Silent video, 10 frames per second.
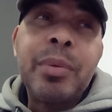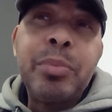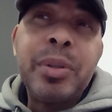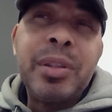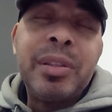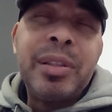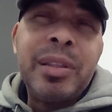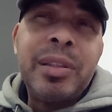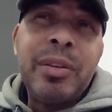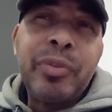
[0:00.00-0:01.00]
But
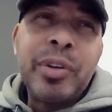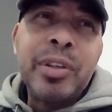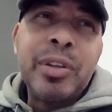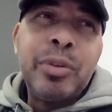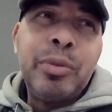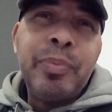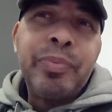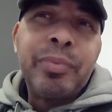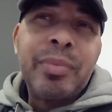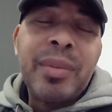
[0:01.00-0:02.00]
Funko,
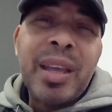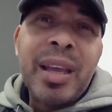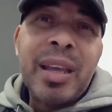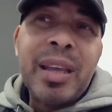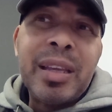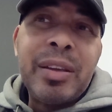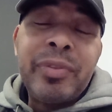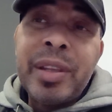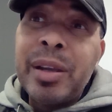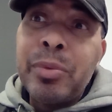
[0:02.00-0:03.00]
if
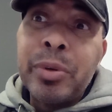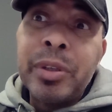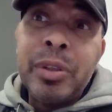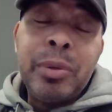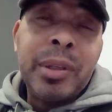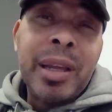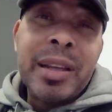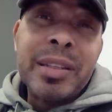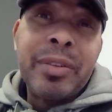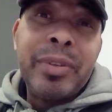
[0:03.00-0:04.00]
they were to
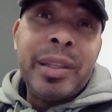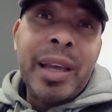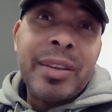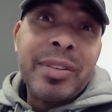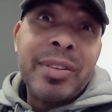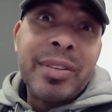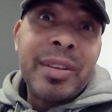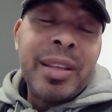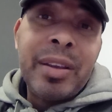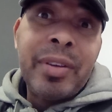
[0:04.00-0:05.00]
utilize every license that
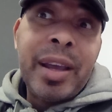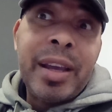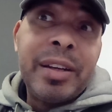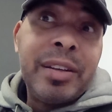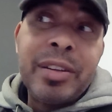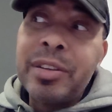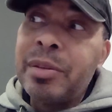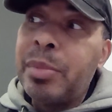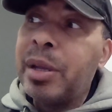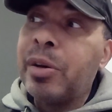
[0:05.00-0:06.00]
they've had to
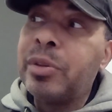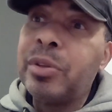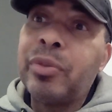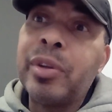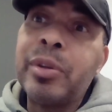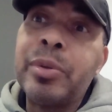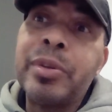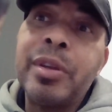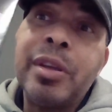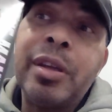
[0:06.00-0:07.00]
make all these figures,
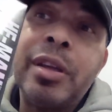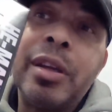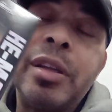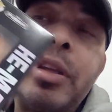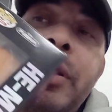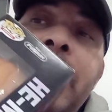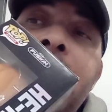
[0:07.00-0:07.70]
I